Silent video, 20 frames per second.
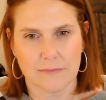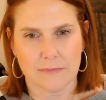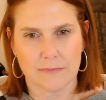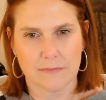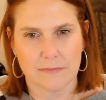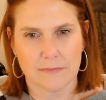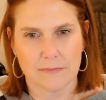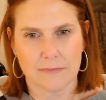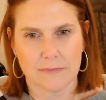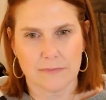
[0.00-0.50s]

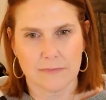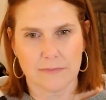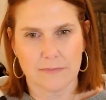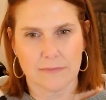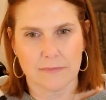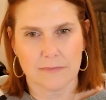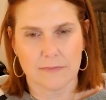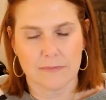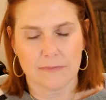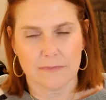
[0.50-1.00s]

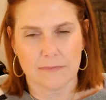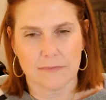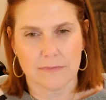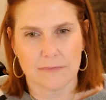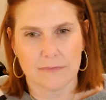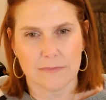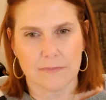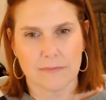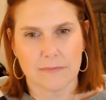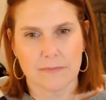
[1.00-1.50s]

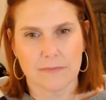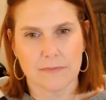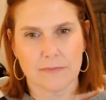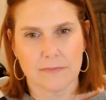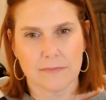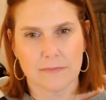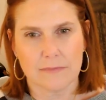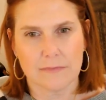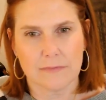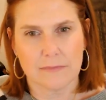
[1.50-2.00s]

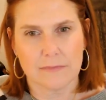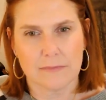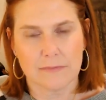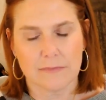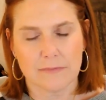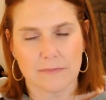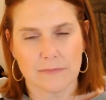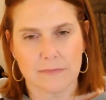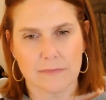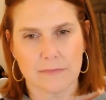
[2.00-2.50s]

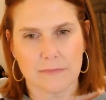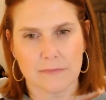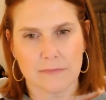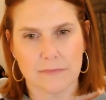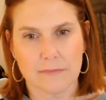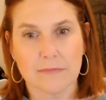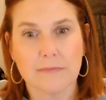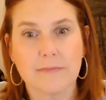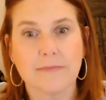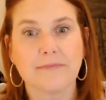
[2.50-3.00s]

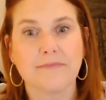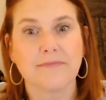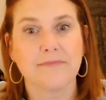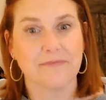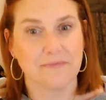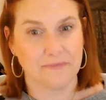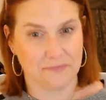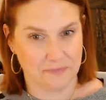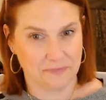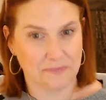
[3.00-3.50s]

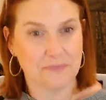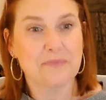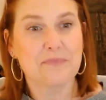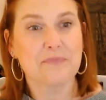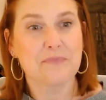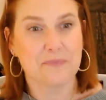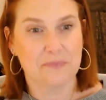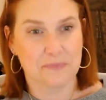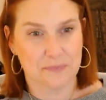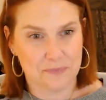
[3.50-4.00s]

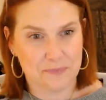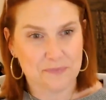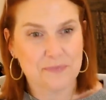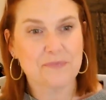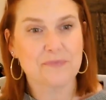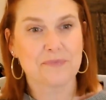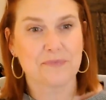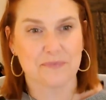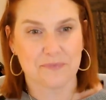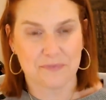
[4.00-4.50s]

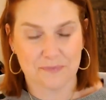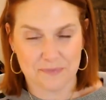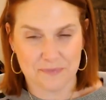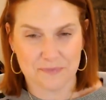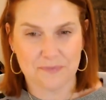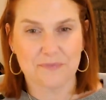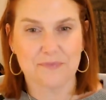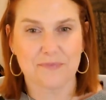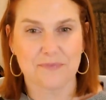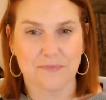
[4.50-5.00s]

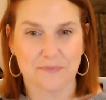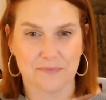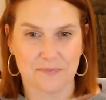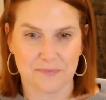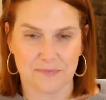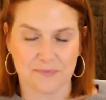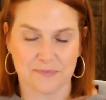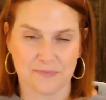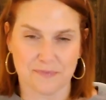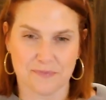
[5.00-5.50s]

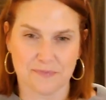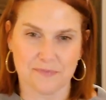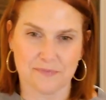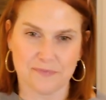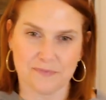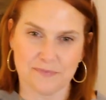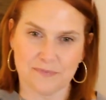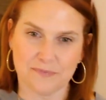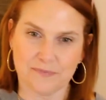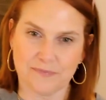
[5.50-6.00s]

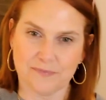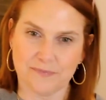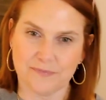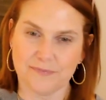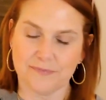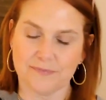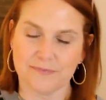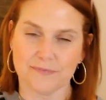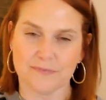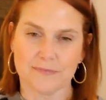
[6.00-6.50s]

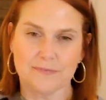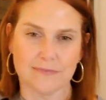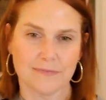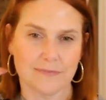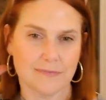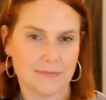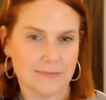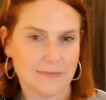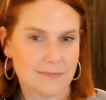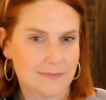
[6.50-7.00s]

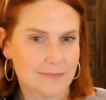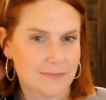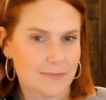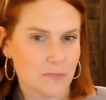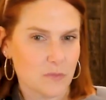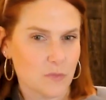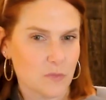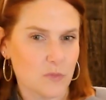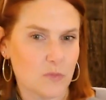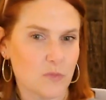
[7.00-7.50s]

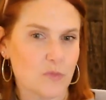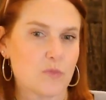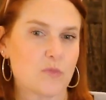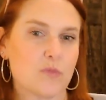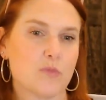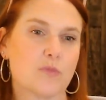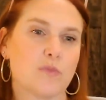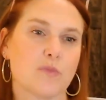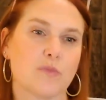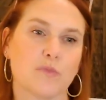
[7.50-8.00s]
[no speech]